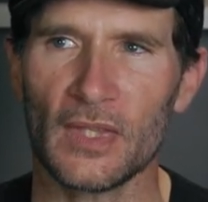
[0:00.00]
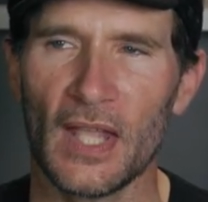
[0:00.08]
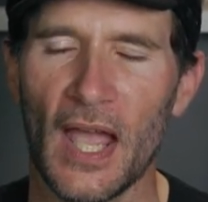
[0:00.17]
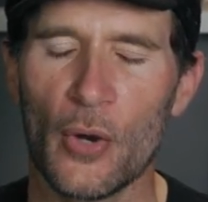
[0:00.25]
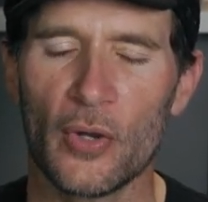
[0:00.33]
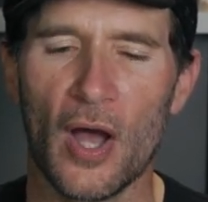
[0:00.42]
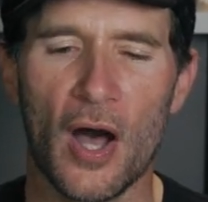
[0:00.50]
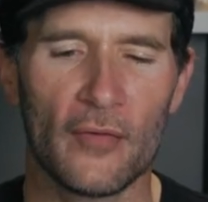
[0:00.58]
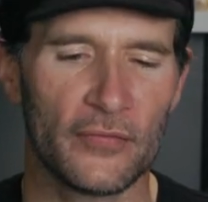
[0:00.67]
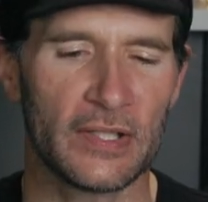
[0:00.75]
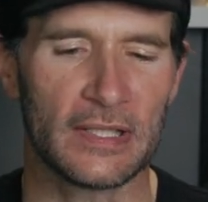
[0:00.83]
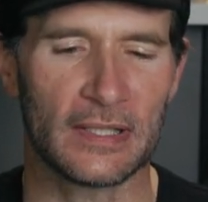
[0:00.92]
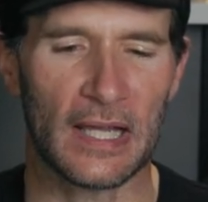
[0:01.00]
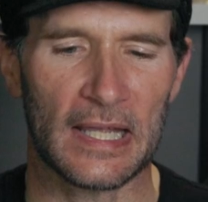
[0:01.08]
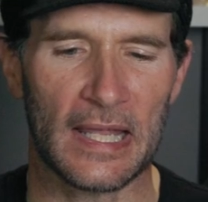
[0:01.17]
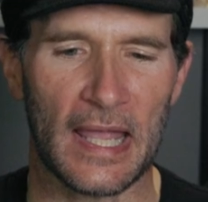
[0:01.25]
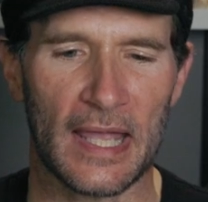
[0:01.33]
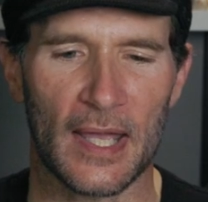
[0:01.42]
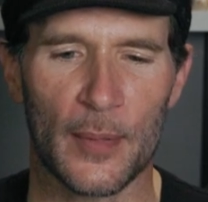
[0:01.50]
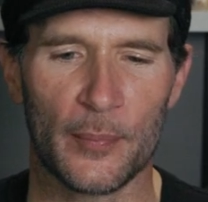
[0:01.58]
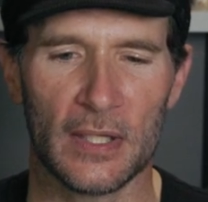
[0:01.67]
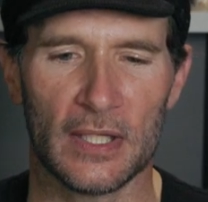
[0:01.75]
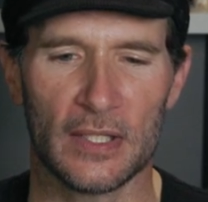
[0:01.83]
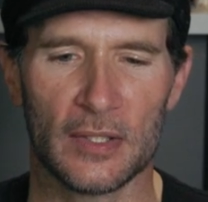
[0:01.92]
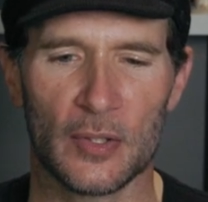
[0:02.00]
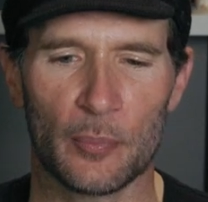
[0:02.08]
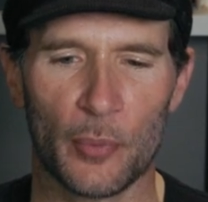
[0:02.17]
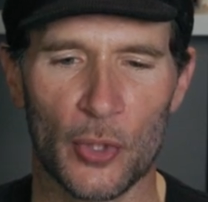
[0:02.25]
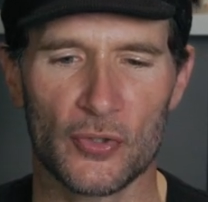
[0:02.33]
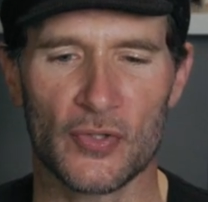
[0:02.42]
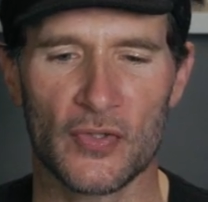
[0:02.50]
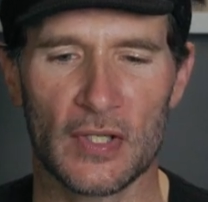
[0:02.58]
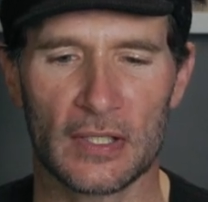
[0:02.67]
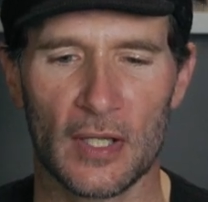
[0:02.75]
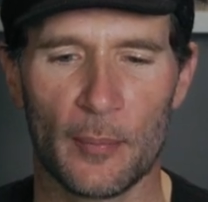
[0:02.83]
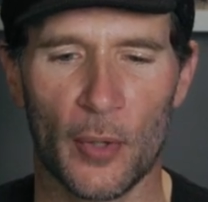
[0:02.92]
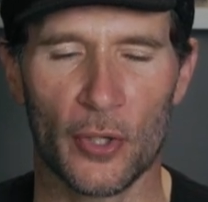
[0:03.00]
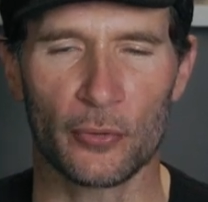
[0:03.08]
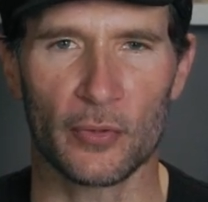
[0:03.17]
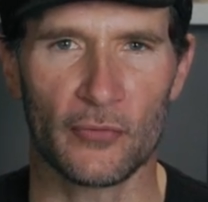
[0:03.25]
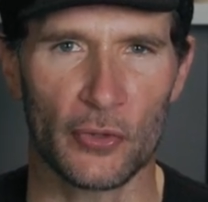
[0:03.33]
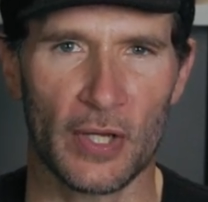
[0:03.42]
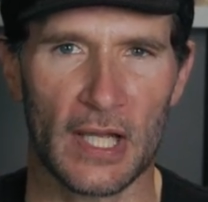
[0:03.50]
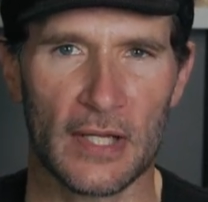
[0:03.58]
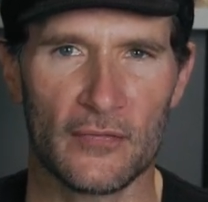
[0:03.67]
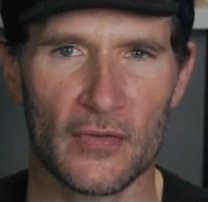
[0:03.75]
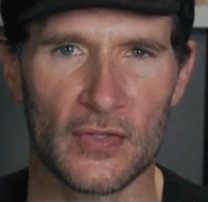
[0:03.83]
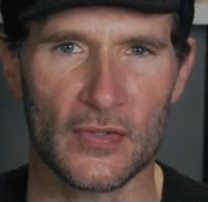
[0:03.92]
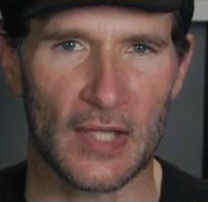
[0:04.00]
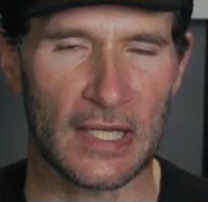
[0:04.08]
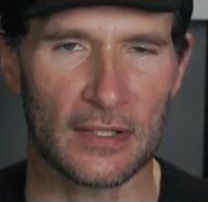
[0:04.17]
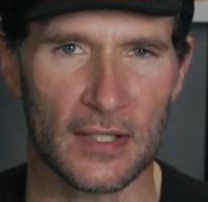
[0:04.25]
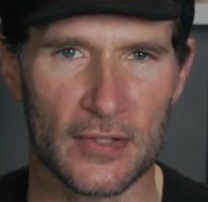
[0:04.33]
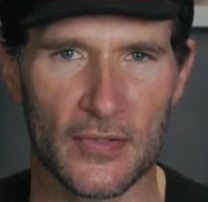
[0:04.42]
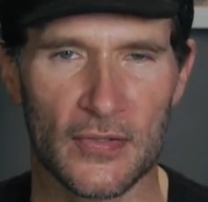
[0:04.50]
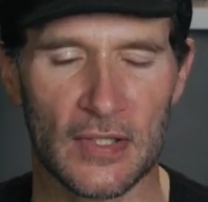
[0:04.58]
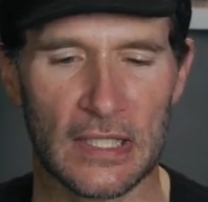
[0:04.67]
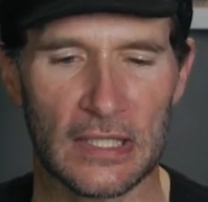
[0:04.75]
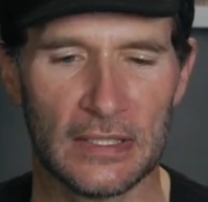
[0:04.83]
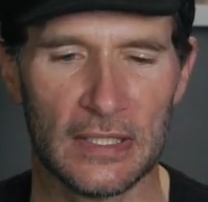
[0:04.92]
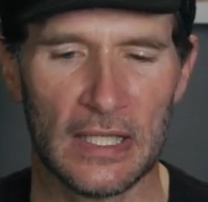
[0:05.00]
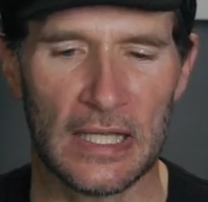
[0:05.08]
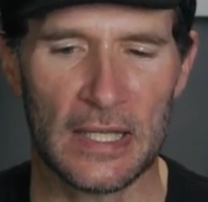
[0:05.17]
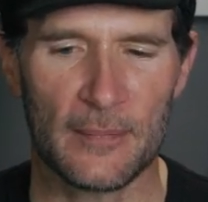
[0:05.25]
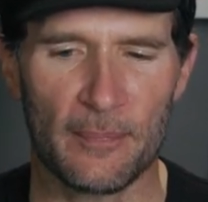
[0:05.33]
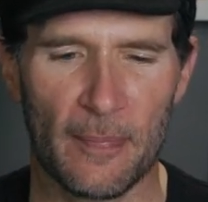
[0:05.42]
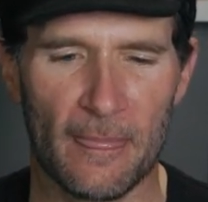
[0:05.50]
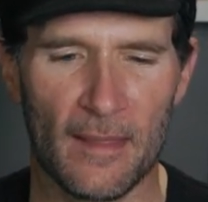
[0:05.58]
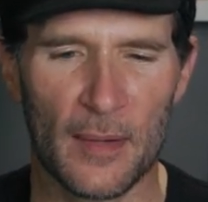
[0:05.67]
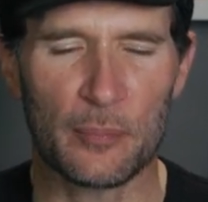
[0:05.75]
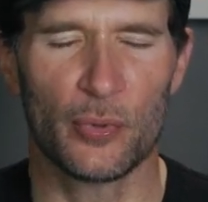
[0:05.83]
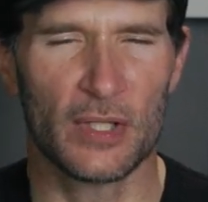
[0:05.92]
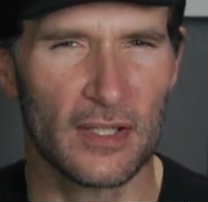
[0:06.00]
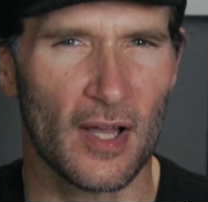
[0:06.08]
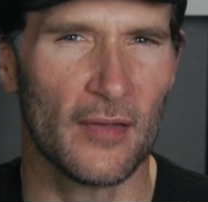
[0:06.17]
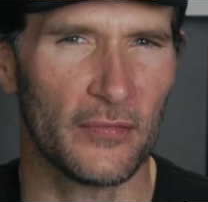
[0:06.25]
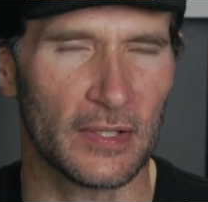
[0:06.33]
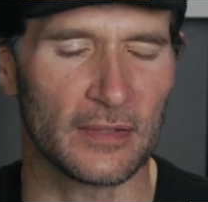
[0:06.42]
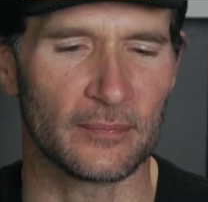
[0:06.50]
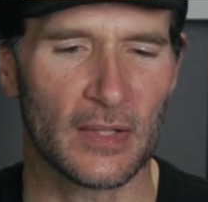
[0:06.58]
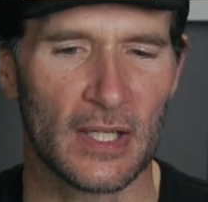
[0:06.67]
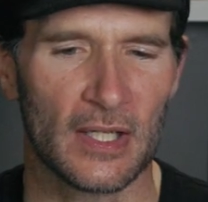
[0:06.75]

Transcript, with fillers: how confident I am in purchasing a Bark River knife sight unseen, I'm pretty confident.